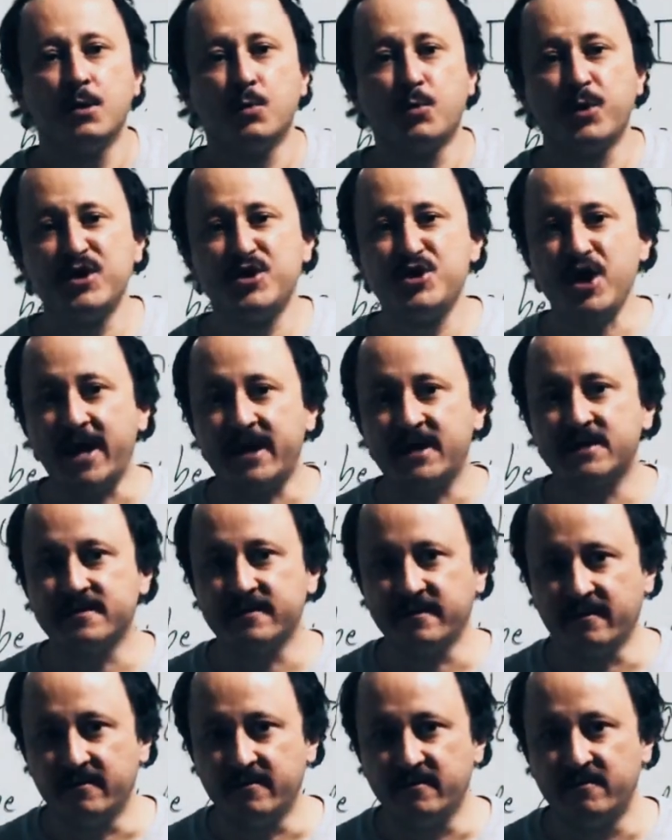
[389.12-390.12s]

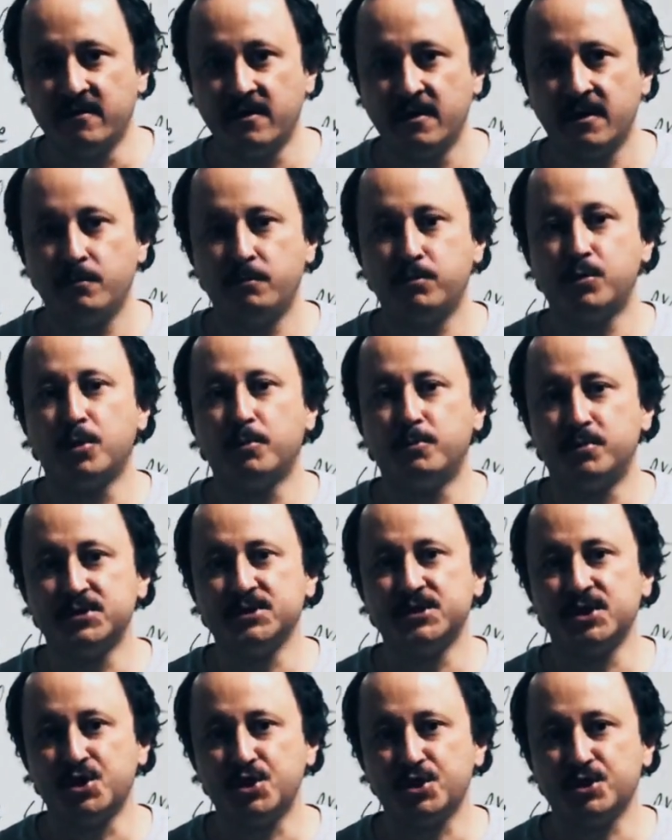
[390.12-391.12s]
rejected
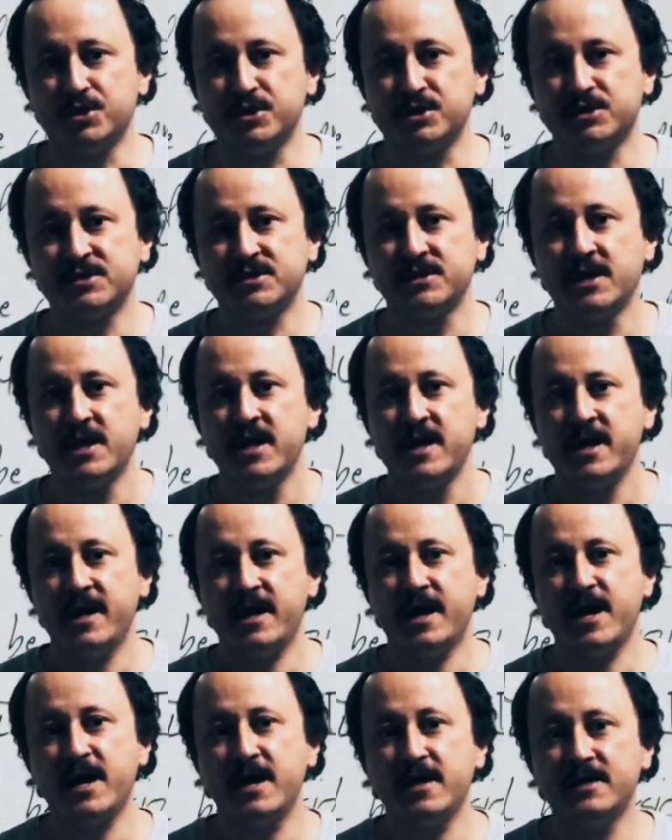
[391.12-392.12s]
propositions,
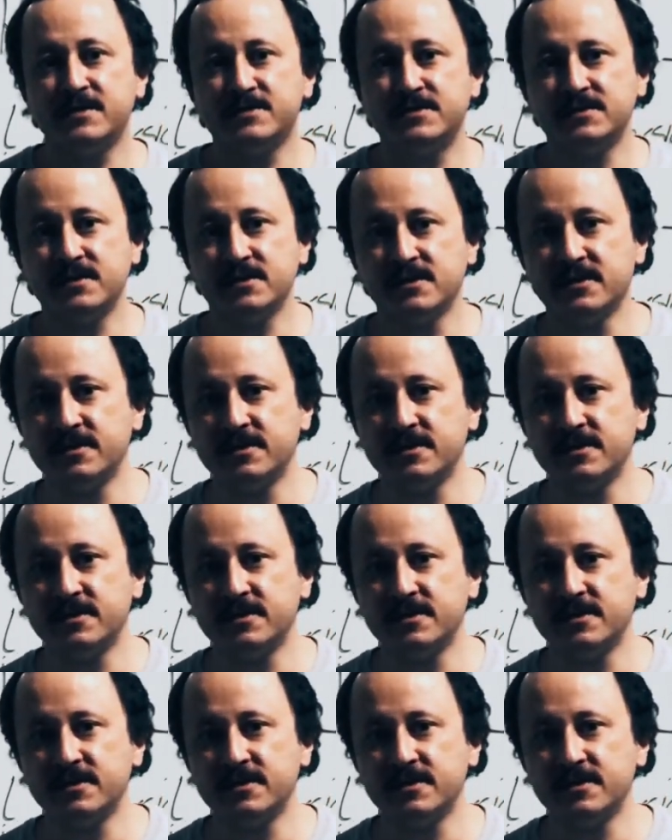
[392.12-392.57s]
and